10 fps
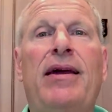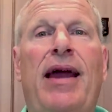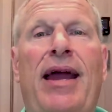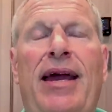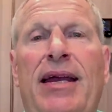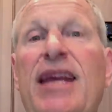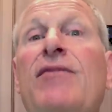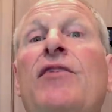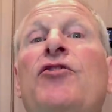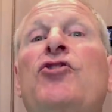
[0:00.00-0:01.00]
And
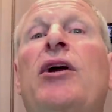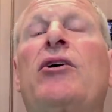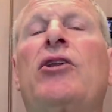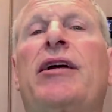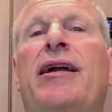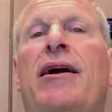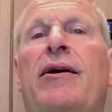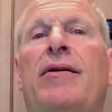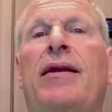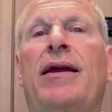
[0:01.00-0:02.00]
even if you take a look at
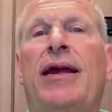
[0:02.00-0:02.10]
our